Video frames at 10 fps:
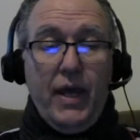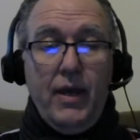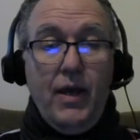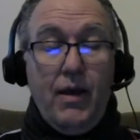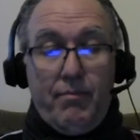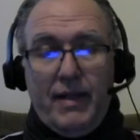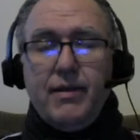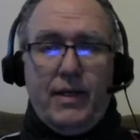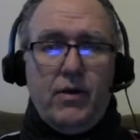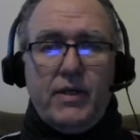Okay,
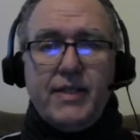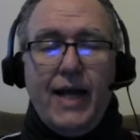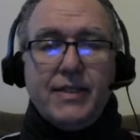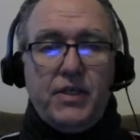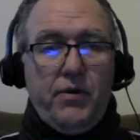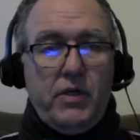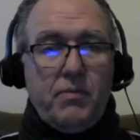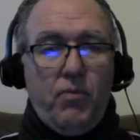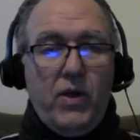but you know, it's not 0.